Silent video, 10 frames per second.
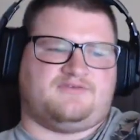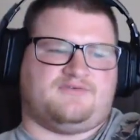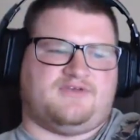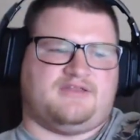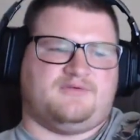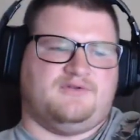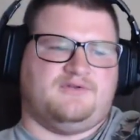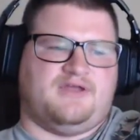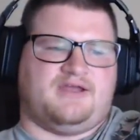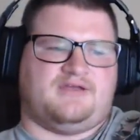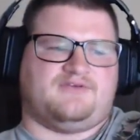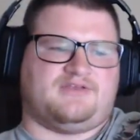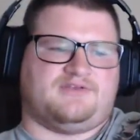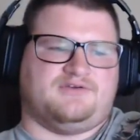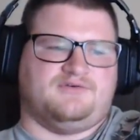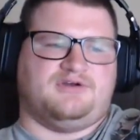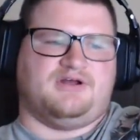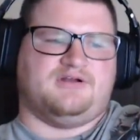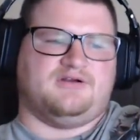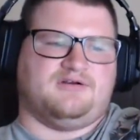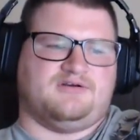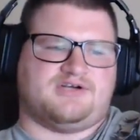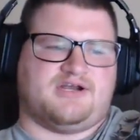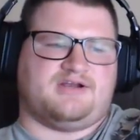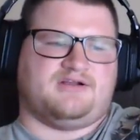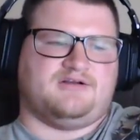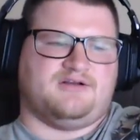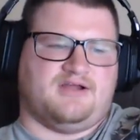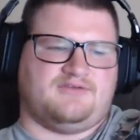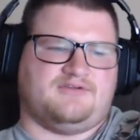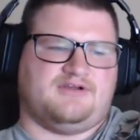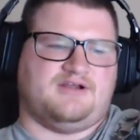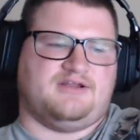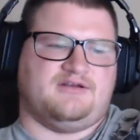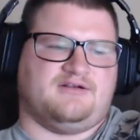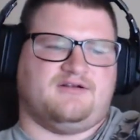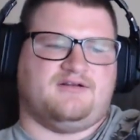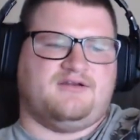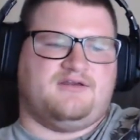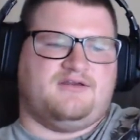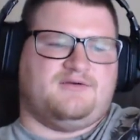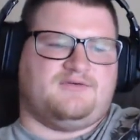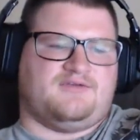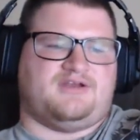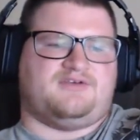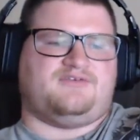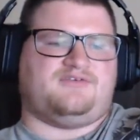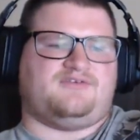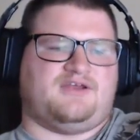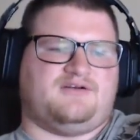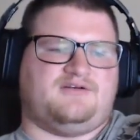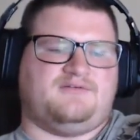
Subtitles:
Was that the one that has like the dual color or tricolor nozzle on it, or was that just the standard?